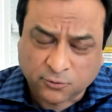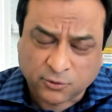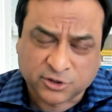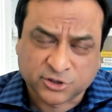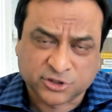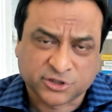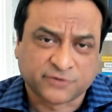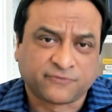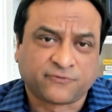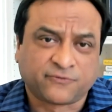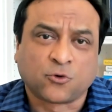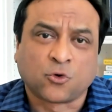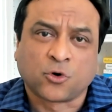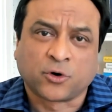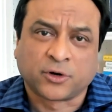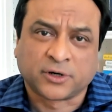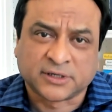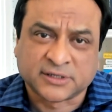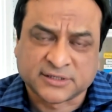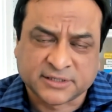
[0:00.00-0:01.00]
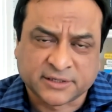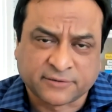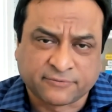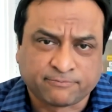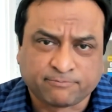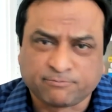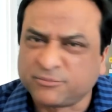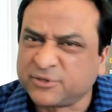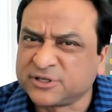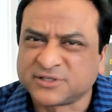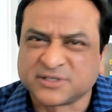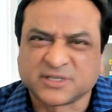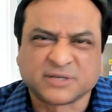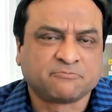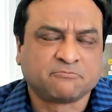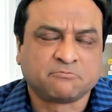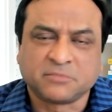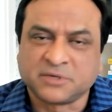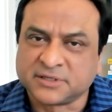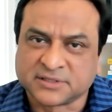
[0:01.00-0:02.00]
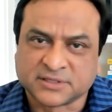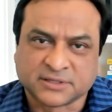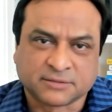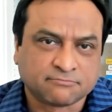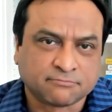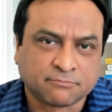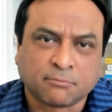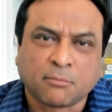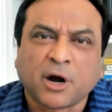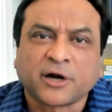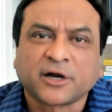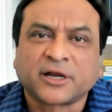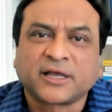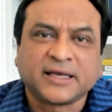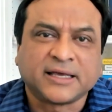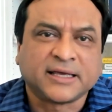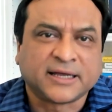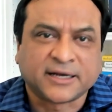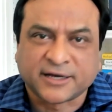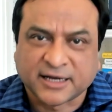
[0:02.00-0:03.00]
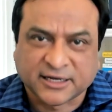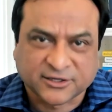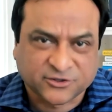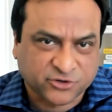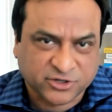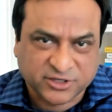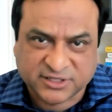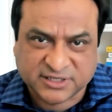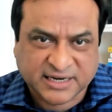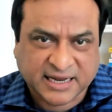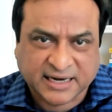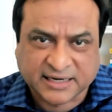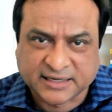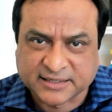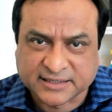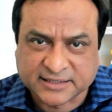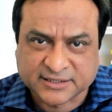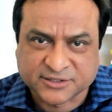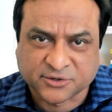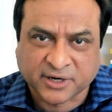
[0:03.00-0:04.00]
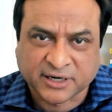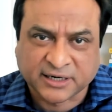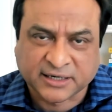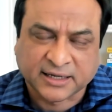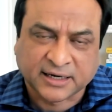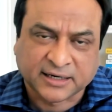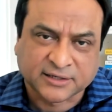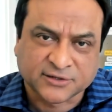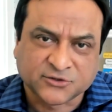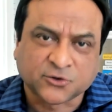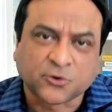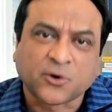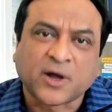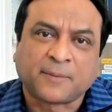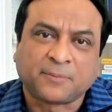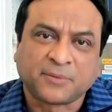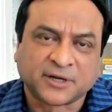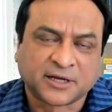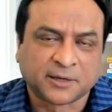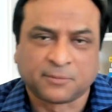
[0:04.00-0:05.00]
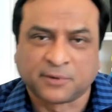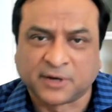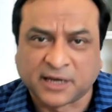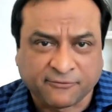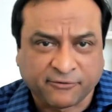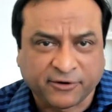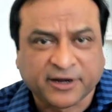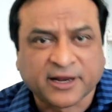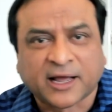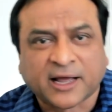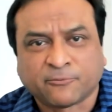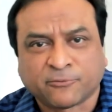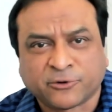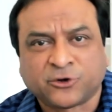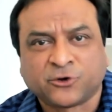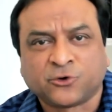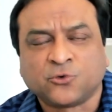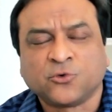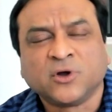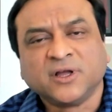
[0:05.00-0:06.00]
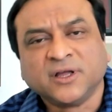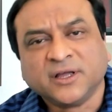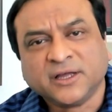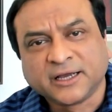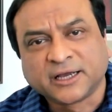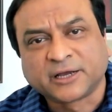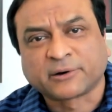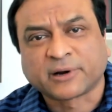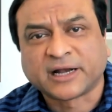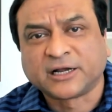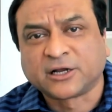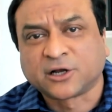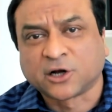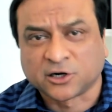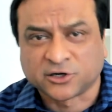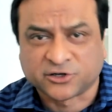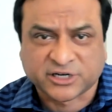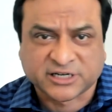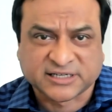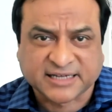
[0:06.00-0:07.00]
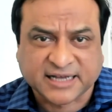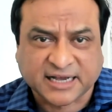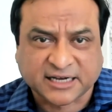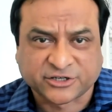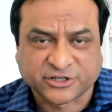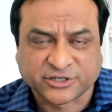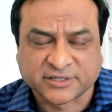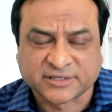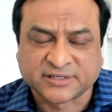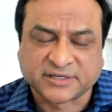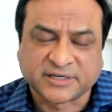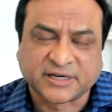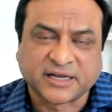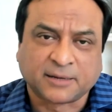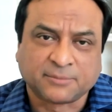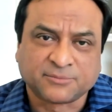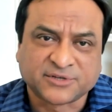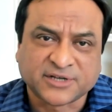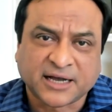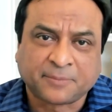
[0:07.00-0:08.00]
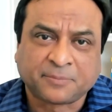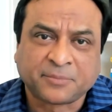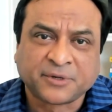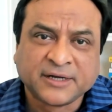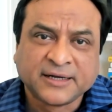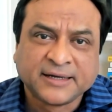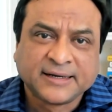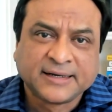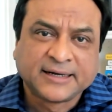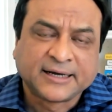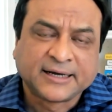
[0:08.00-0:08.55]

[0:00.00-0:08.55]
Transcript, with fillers: version 4 is a is a is a marquee industry standards, right? That is so applicable. Every time we do credit card transactions, it comes up.